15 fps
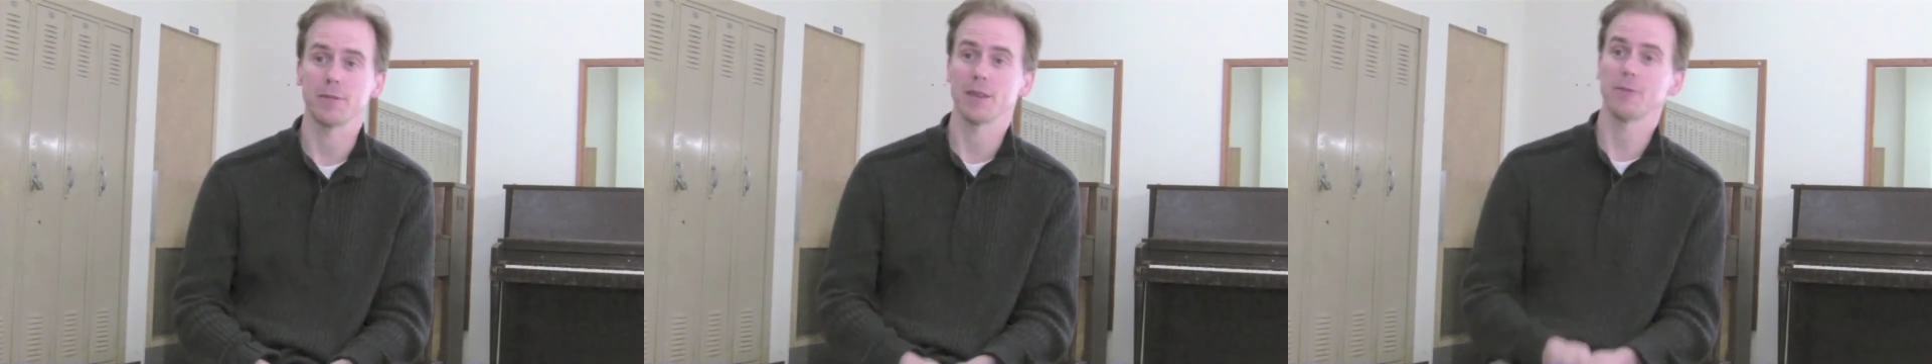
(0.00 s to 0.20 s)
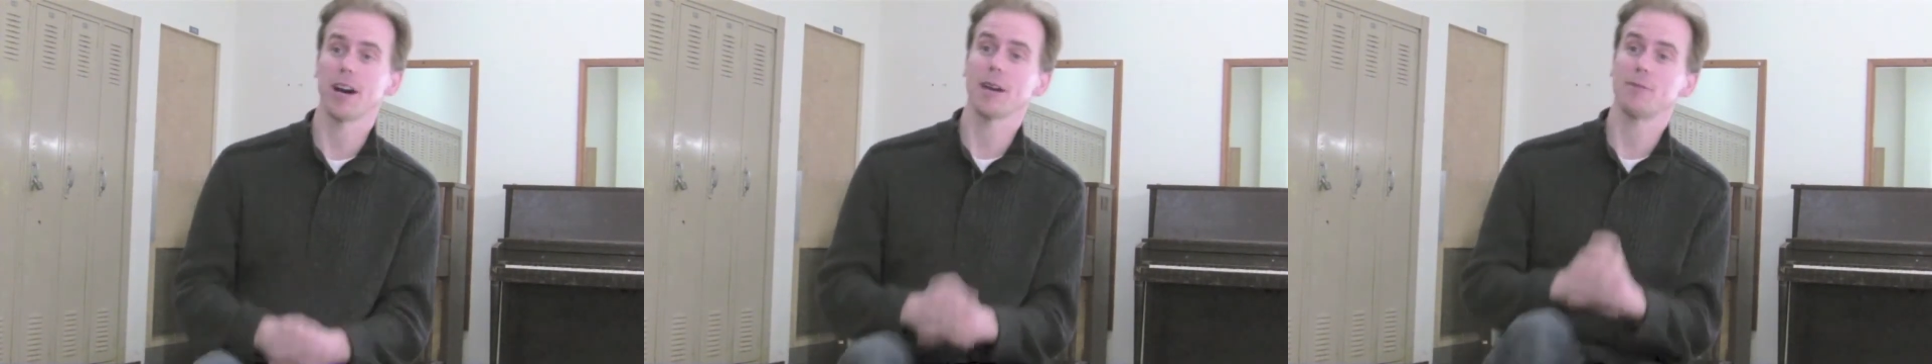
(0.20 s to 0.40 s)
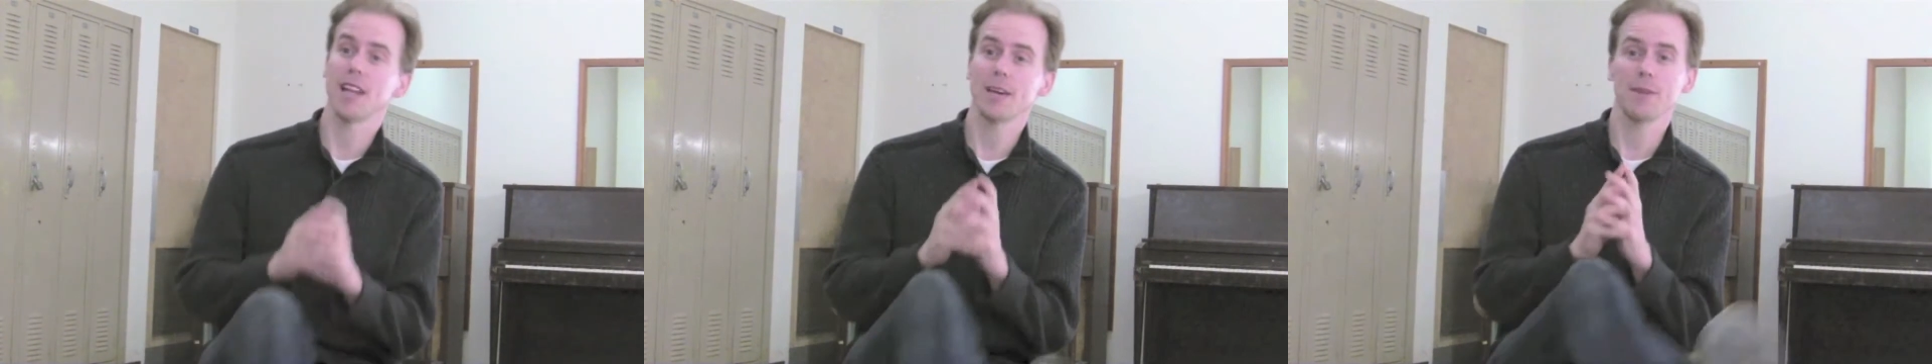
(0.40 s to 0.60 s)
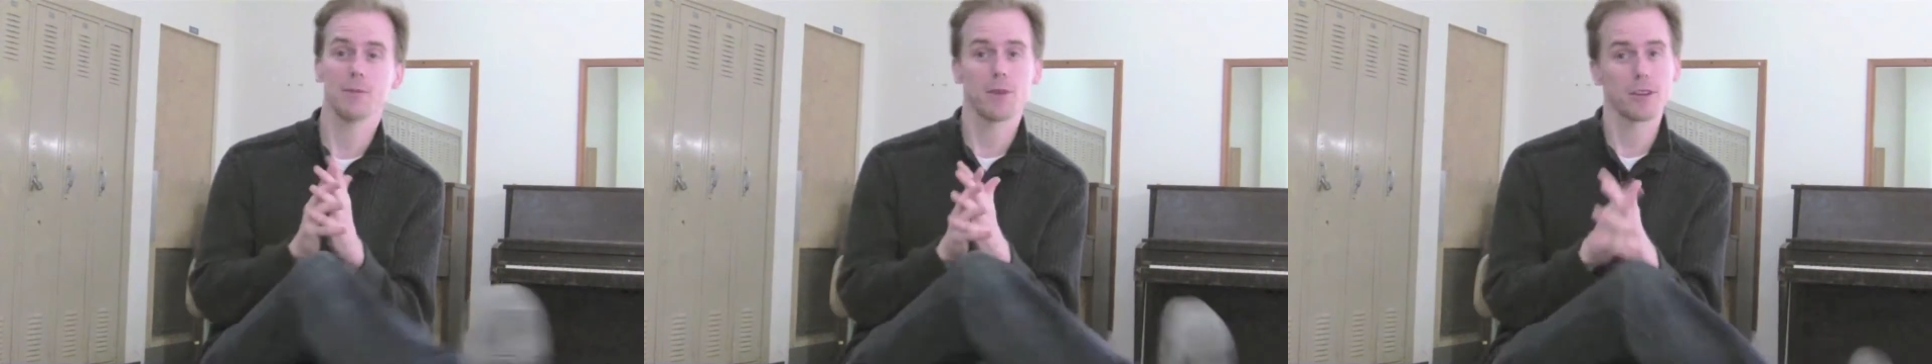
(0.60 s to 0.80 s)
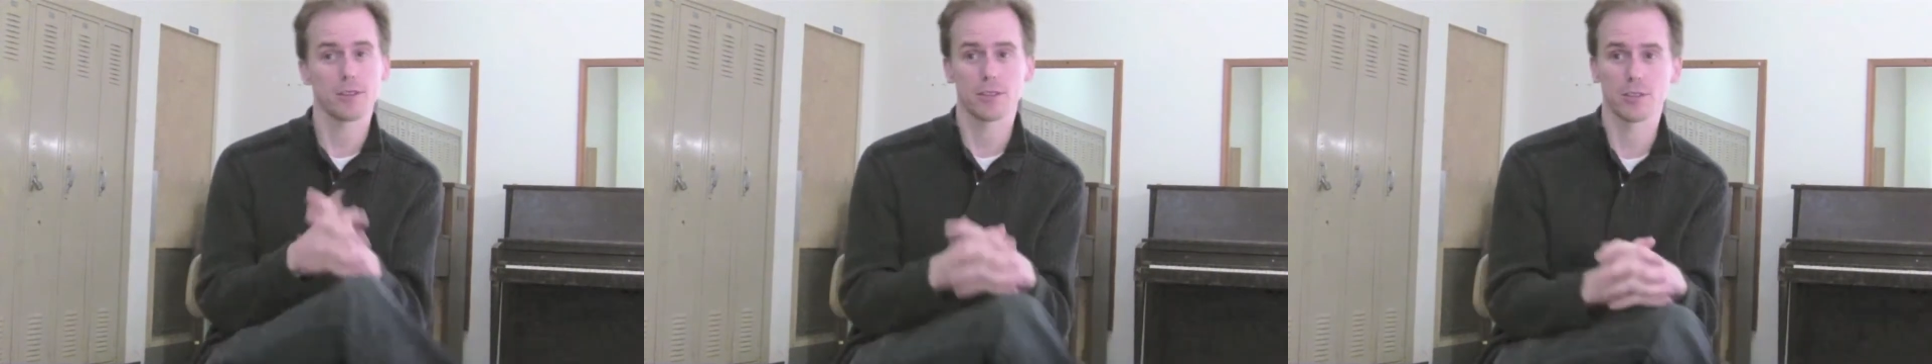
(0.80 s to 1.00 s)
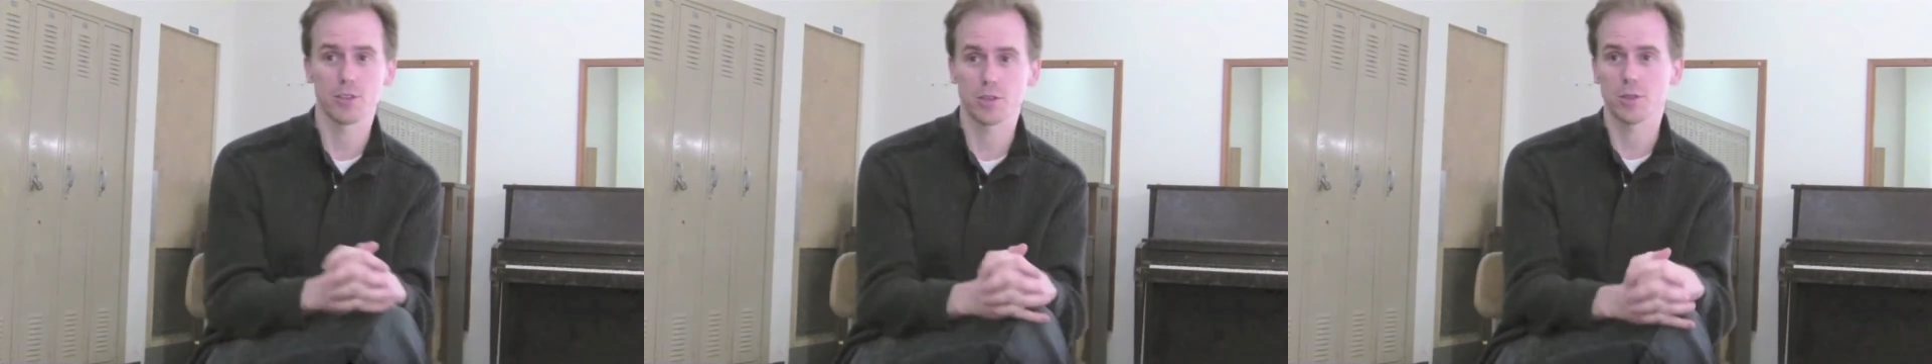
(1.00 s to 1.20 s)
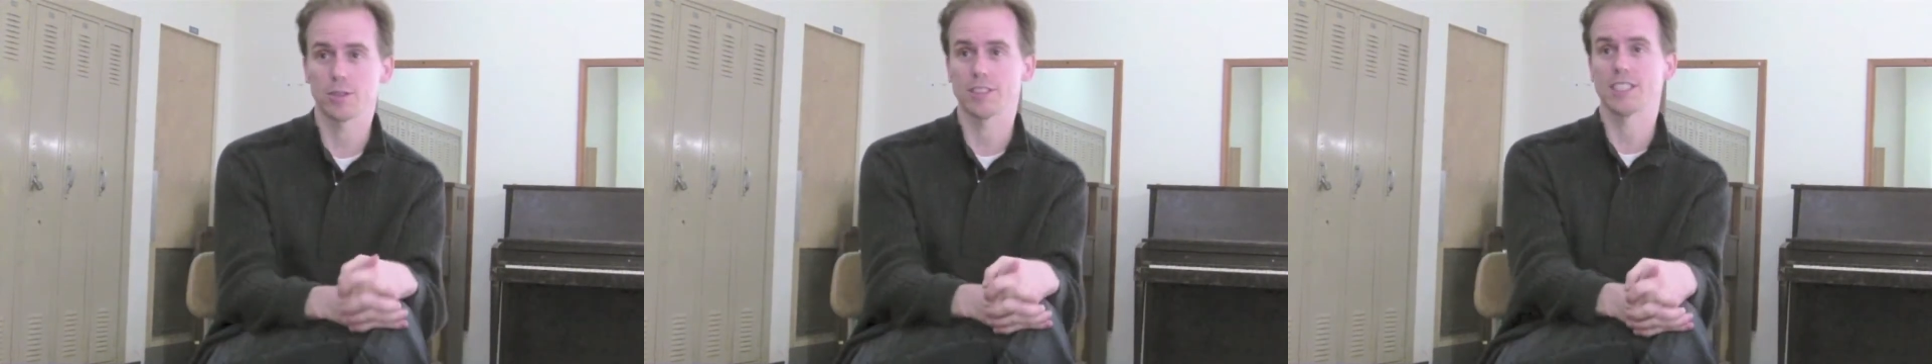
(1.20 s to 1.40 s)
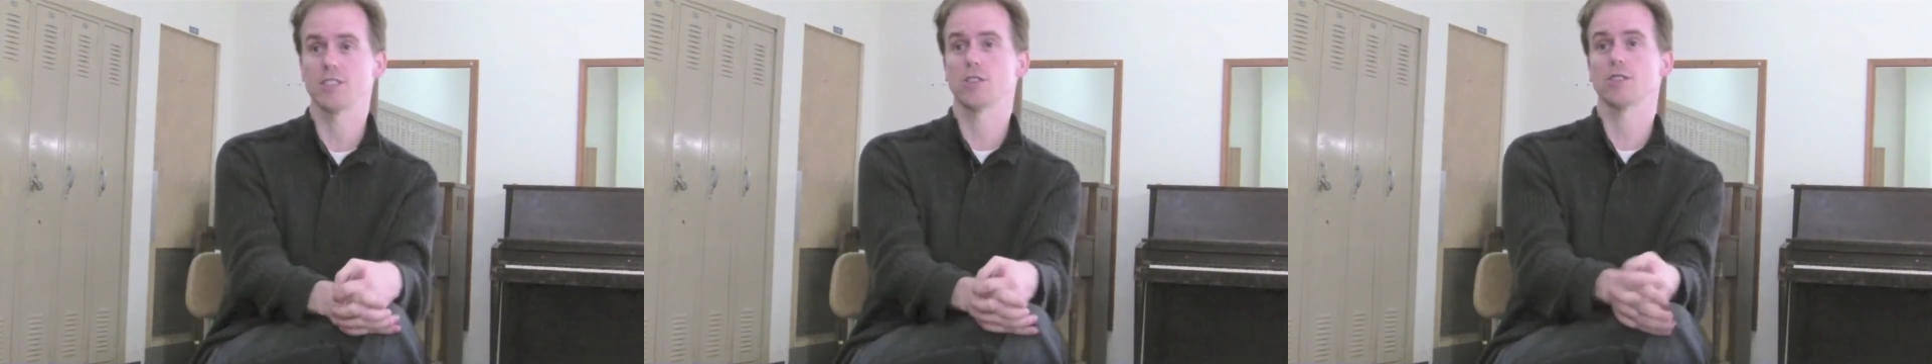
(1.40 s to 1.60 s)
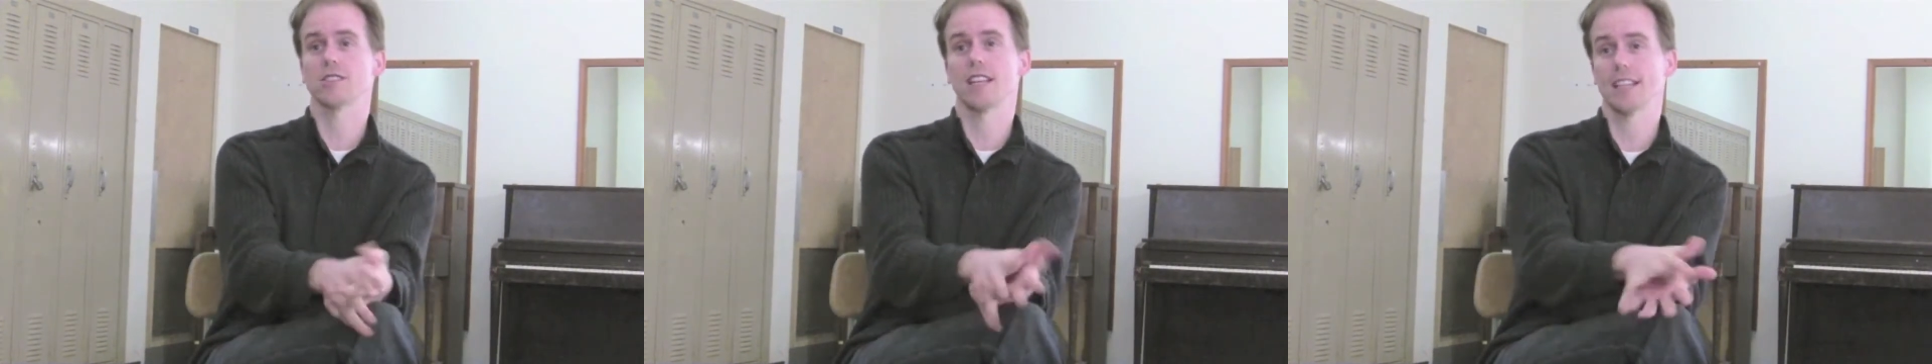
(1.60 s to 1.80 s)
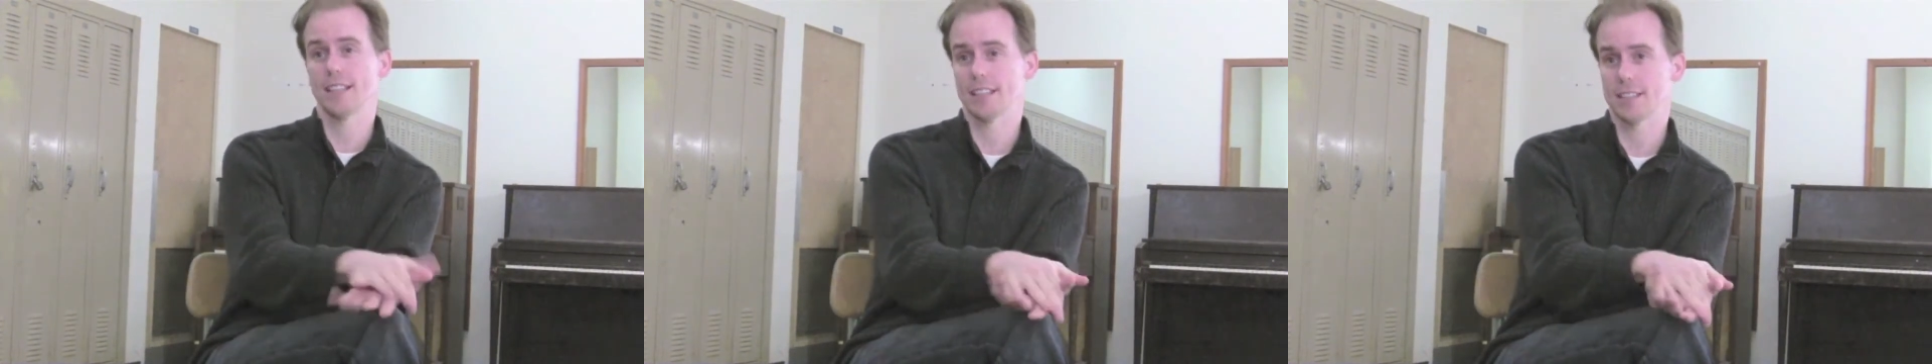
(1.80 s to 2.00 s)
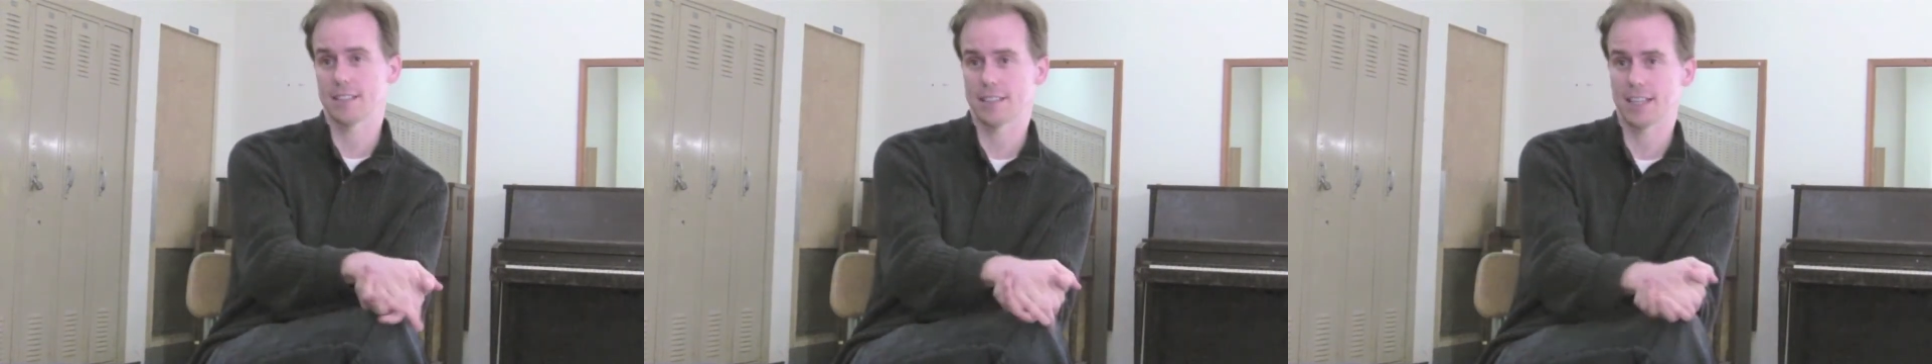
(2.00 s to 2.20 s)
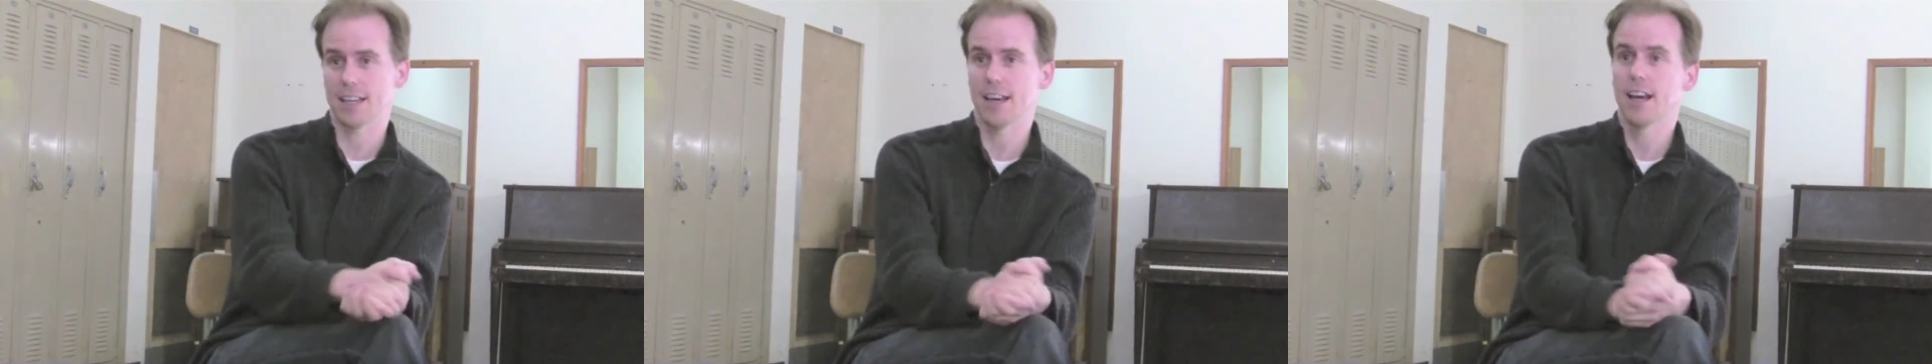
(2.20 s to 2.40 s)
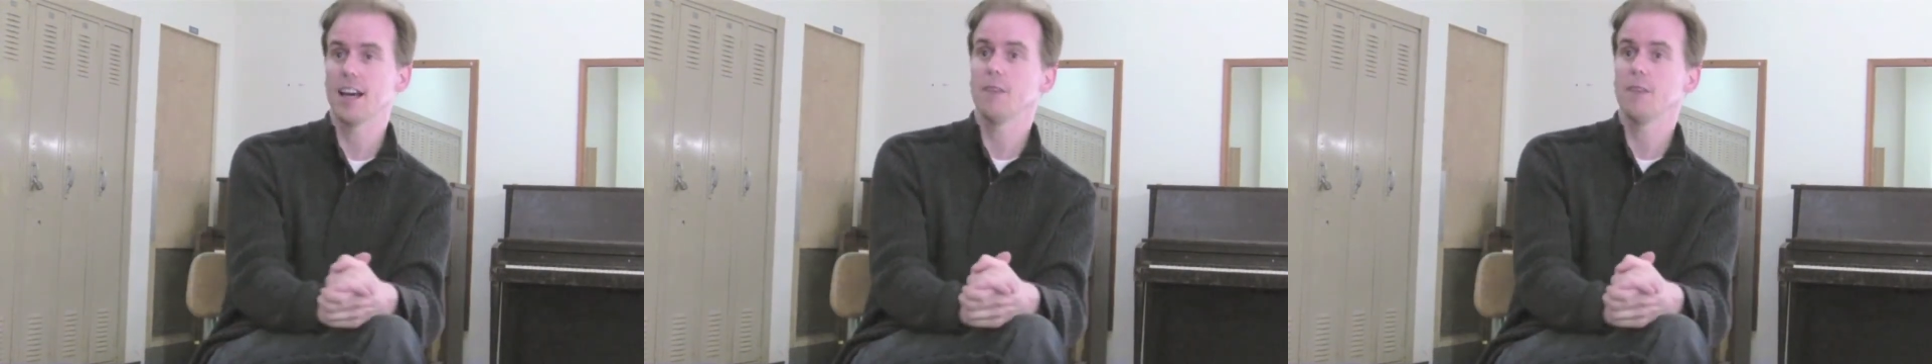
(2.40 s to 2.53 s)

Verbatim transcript: My, I play my mother on the show and she talks like this, you see.